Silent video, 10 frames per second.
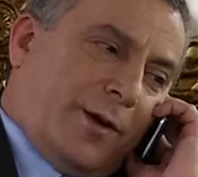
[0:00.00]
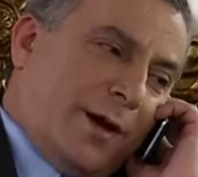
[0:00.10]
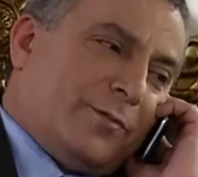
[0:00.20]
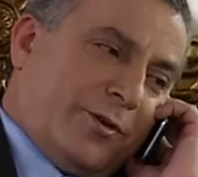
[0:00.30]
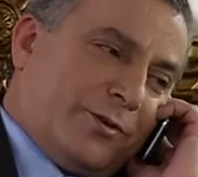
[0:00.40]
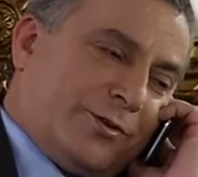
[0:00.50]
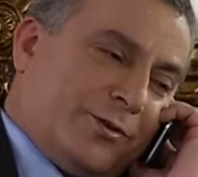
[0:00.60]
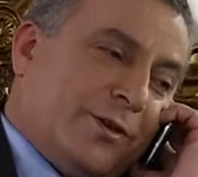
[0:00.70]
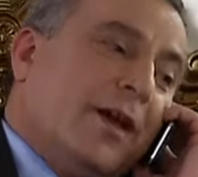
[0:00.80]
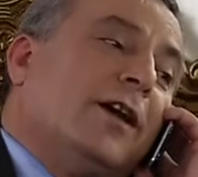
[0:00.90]
Okay, dear,
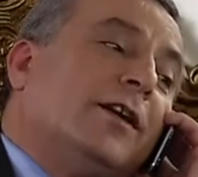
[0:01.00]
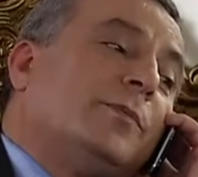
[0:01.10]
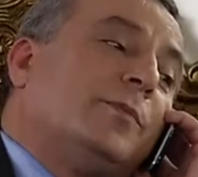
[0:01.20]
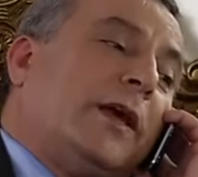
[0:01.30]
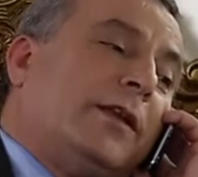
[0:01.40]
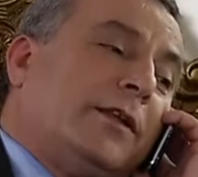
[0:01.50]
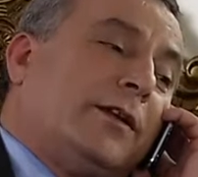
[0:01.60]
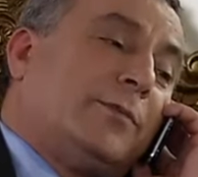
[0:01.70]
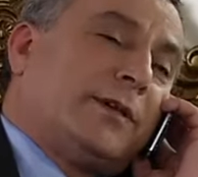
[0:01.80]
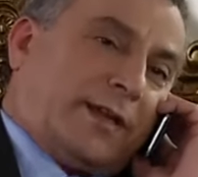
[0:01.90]
see you. Uh, tell
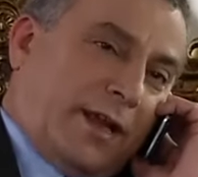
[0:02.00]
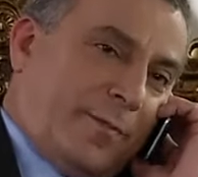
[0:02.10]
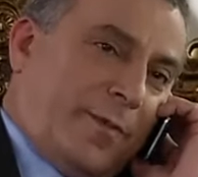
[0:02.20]
Perihan